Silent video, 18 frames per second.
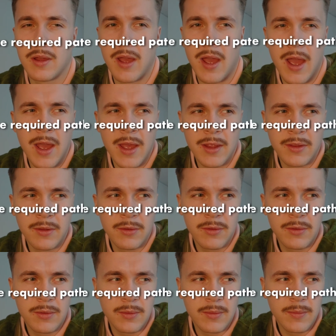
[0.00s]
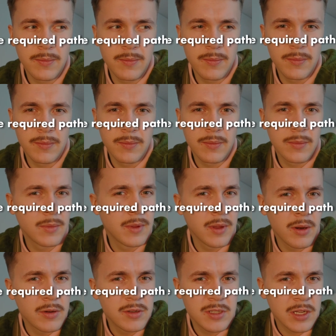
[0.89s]
And
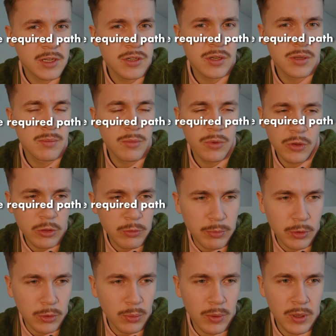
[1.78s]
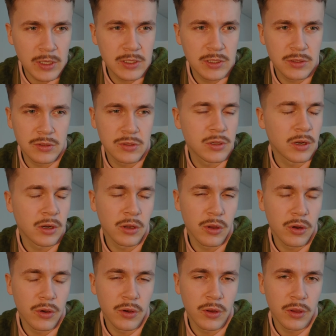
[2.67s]
there's actually multiple ways to start
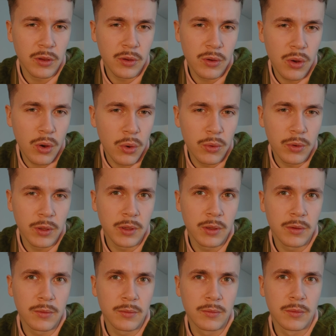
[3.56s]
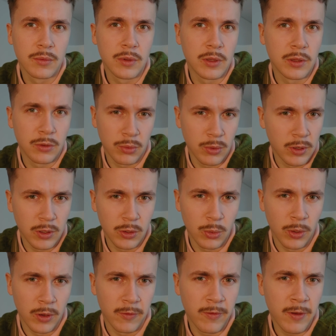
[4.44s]
learning coding in
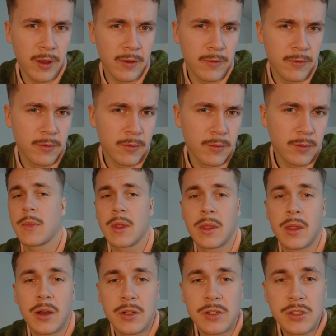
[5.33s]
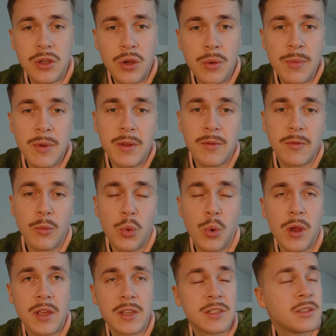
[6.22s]
2025. There are so many
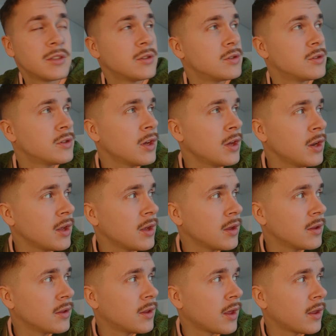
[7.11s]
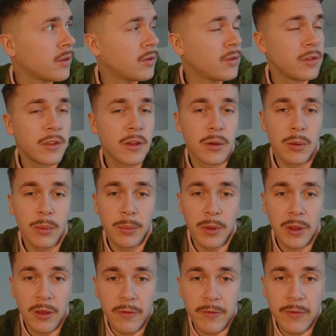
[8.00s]
ways to study that there will
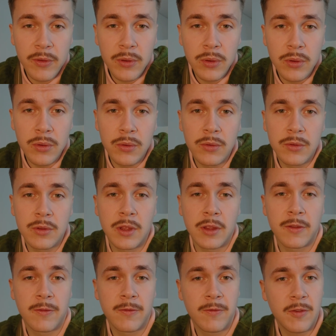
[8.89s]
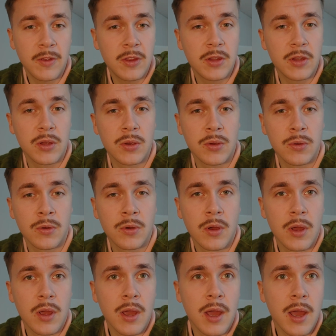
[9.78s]
be a few that fit you
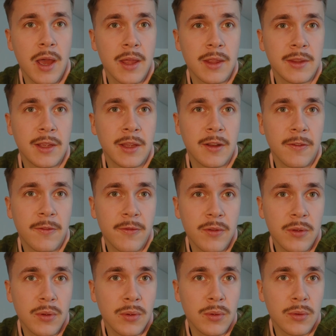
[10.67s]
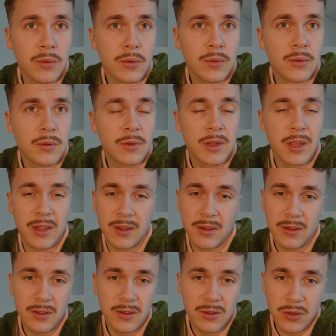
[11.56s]
and then a few
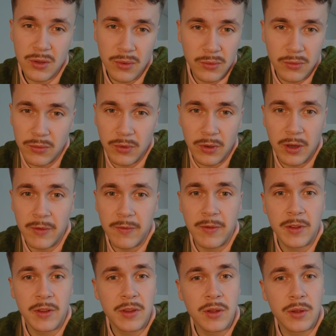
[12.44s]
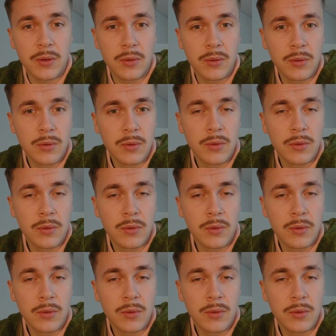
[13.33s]
that don't really fit you.